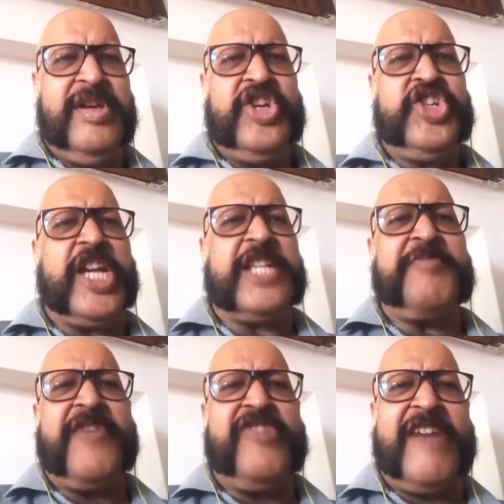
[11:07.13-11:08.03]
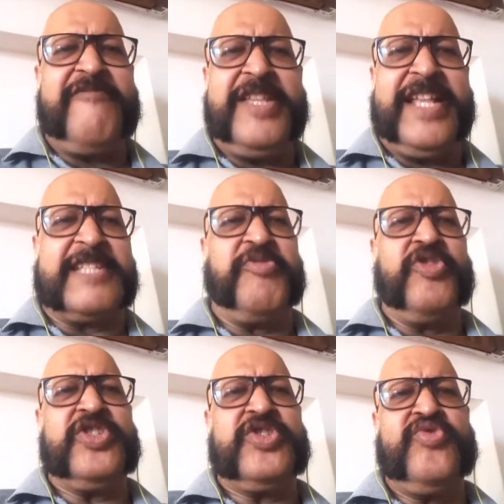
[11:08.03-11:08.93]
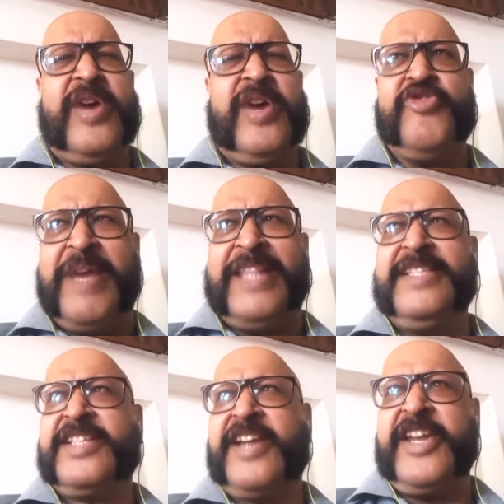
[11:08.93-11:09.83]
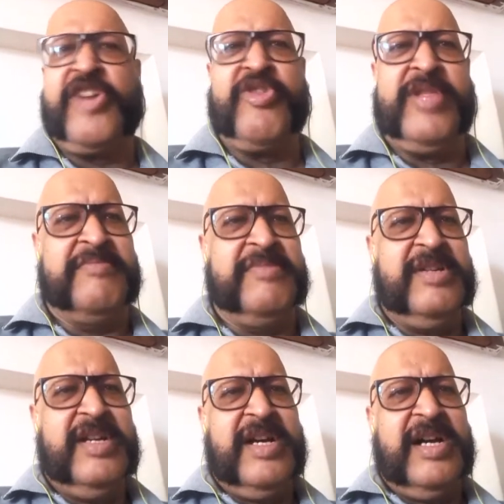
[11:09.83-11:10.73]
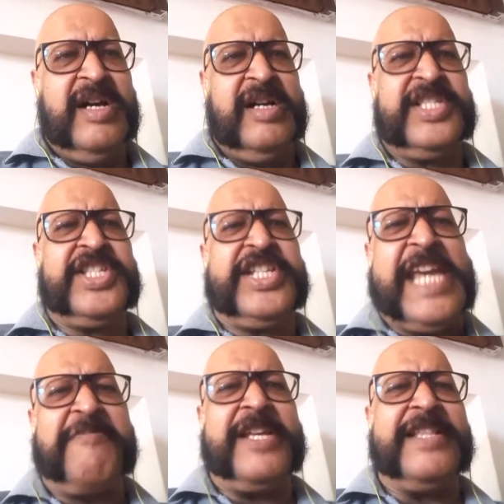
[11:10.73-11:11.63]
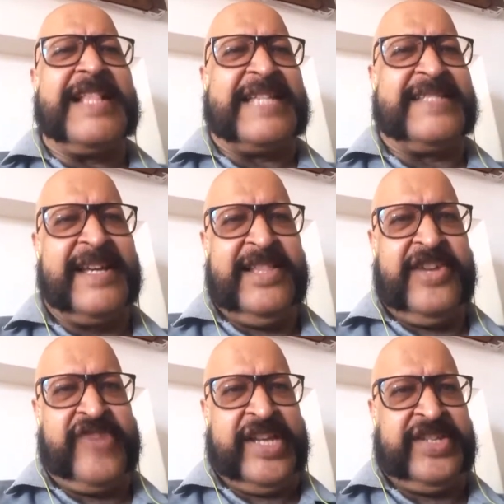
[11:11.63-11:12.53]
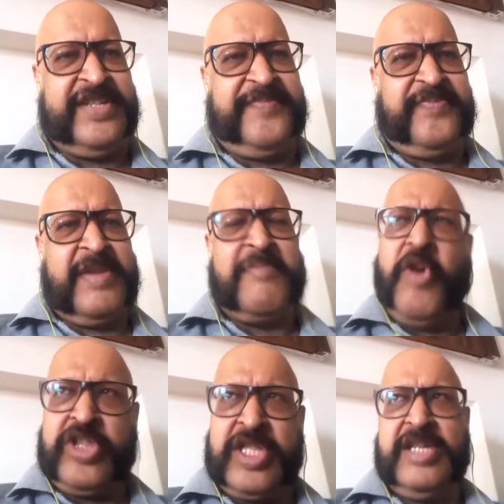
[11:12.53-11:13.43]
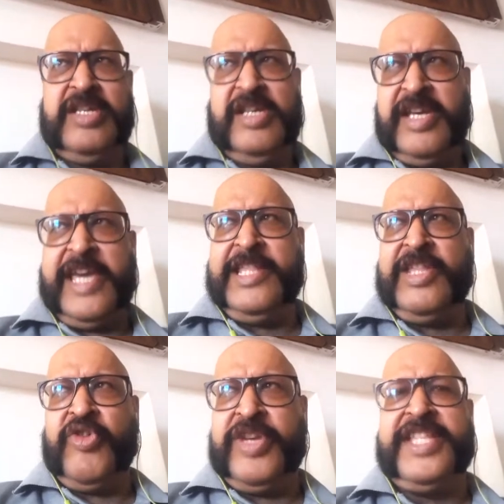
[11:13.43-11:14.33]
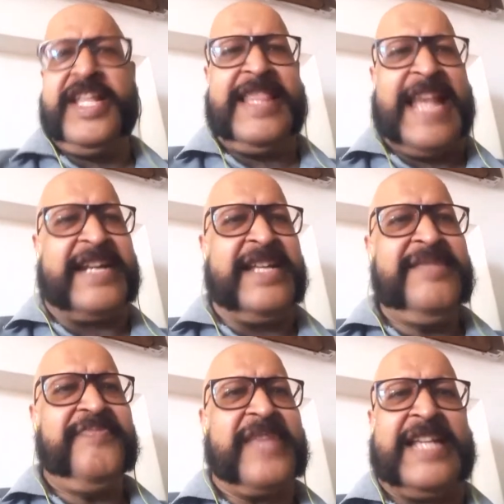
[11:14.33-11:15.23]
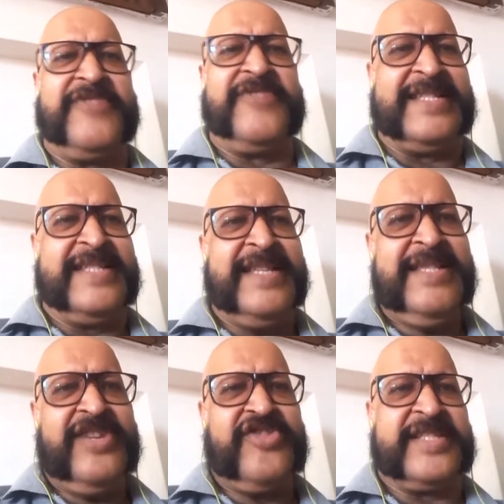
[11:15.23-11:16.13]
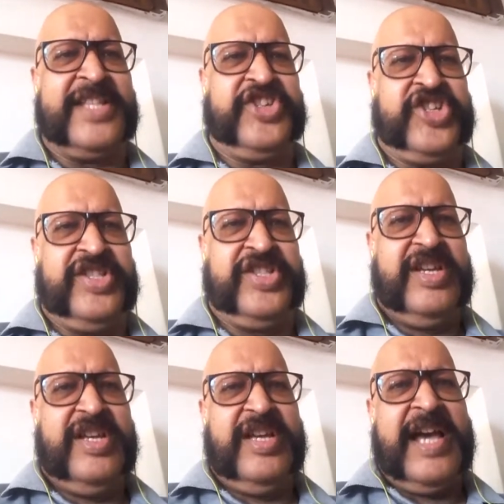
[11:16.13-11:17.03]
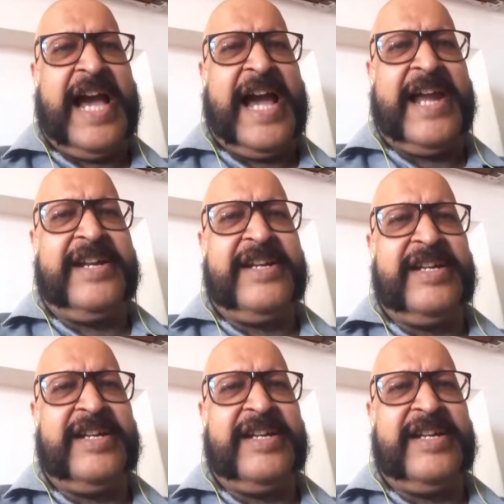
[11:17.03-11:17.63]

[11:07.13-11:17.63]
Shakespeare would have been exposed to a humanist curriculum steeped in classical literature, both in original Latin as well as in translation. And